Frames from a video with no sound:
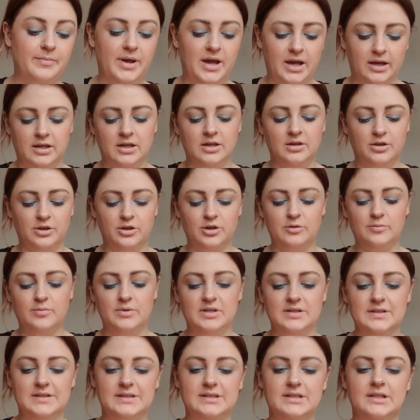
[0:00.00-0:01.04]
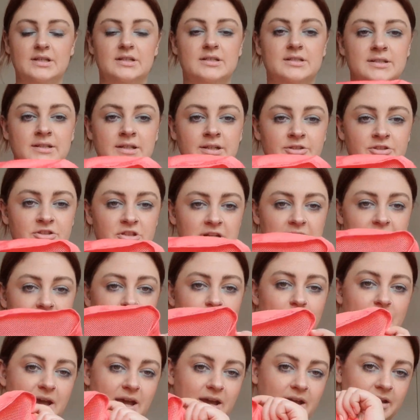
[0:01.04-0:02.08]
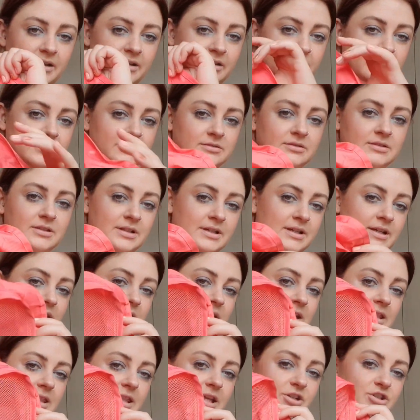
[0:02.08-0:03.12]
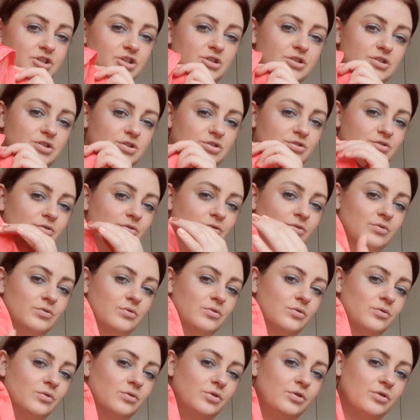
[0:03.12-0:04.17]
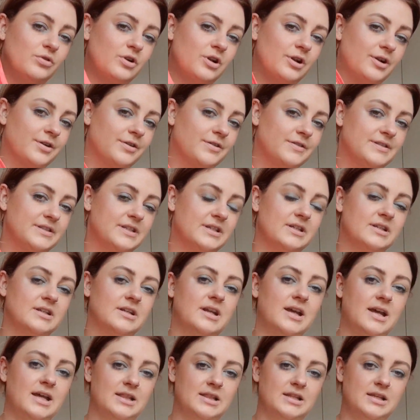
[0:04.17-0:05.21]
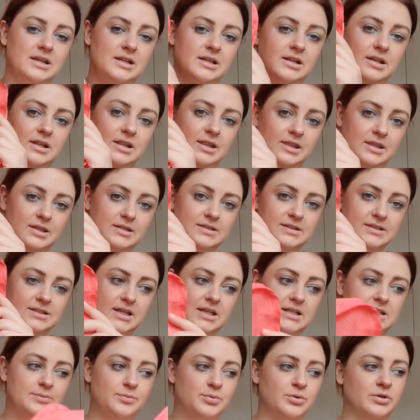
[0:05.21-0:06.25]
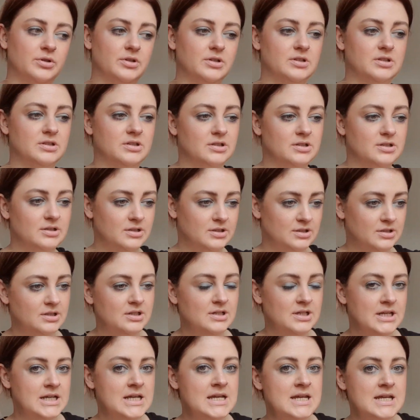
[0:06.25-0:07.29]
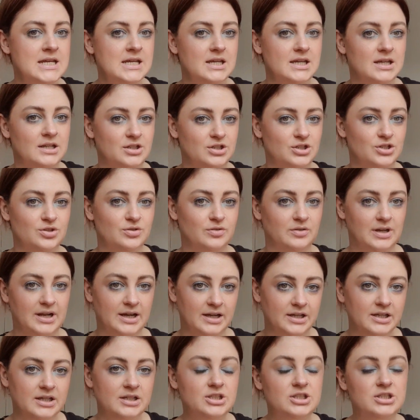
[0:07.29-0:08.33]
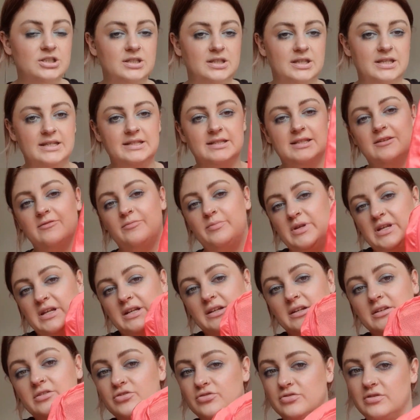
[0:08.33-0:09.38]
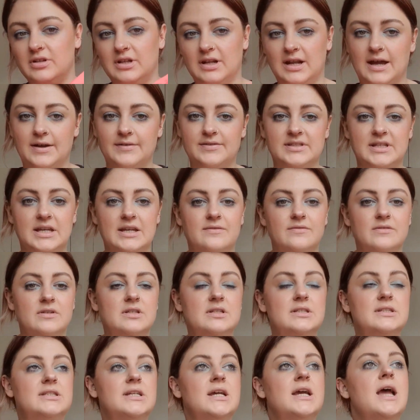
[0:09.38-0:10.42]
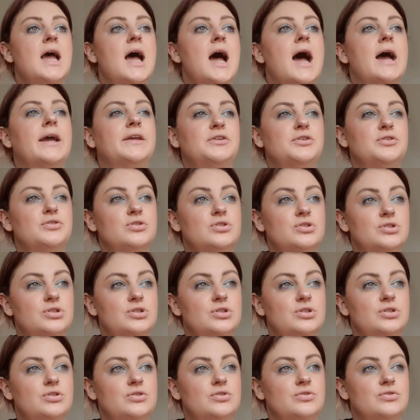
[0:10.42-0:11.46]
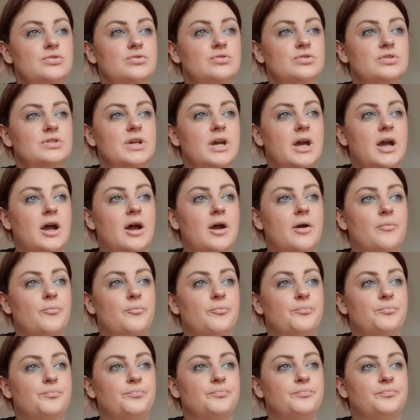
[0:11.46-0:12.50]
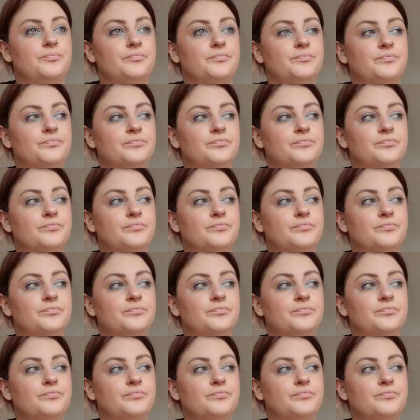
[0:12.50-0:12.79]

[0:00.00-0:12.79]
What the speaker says: packing cube is, it's literally a bag that you store all your clothes in, and then this gets put into your luggage. These have been literal lifesavers. I used to use vacuum